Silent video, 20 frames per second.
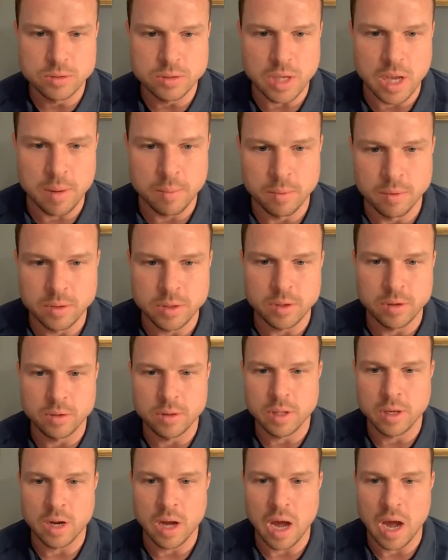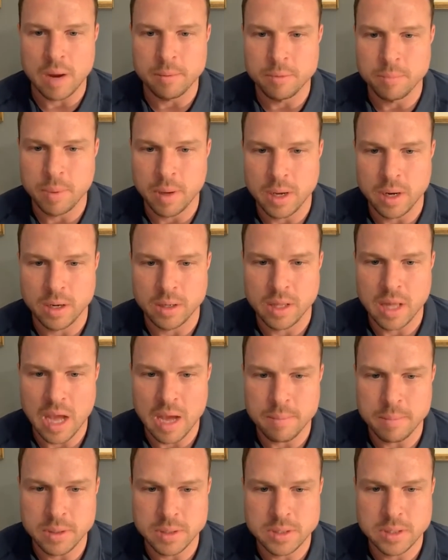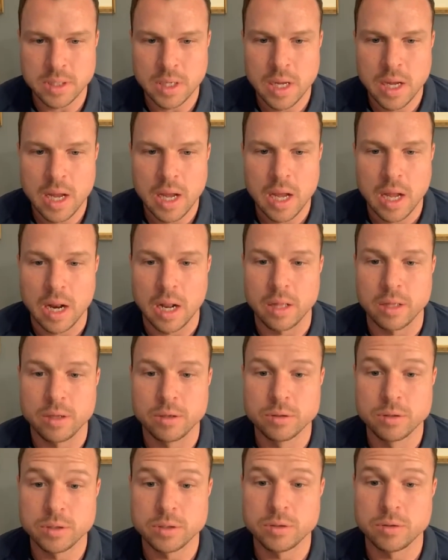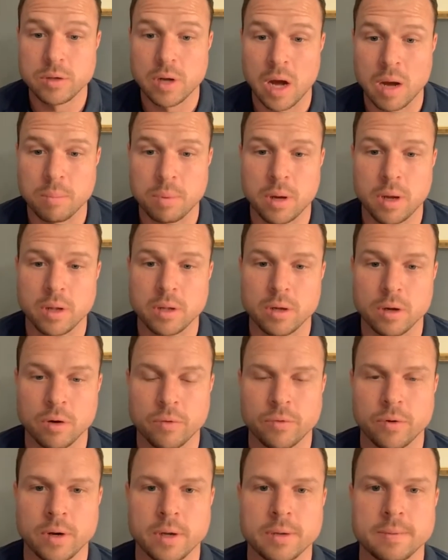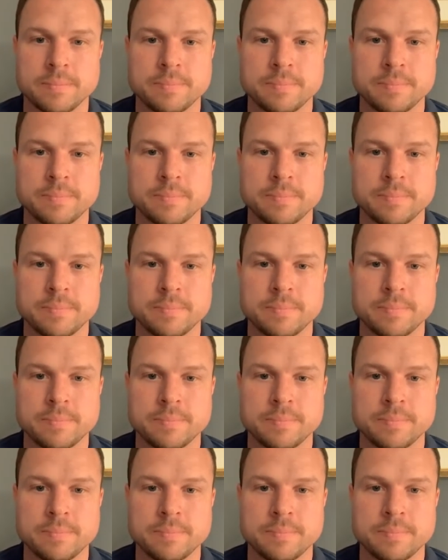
emerald urethane hybrid paint on cabinets, and I usually do not poly over it.